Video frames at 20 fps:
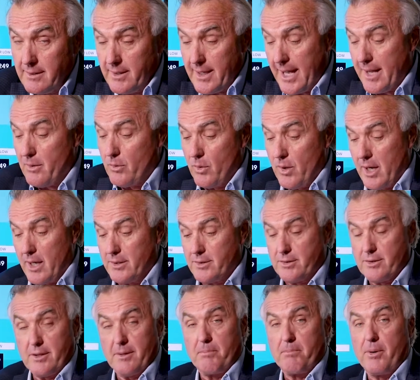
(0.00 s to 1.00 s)
that
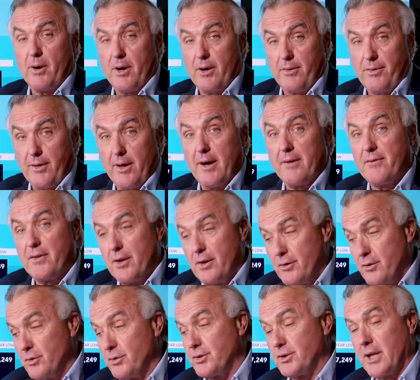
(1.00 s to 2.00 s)
was the birth of the
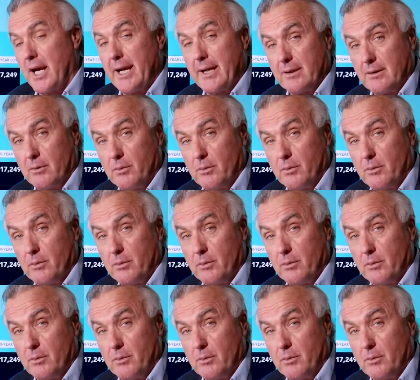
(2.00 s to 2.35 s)
new cycle.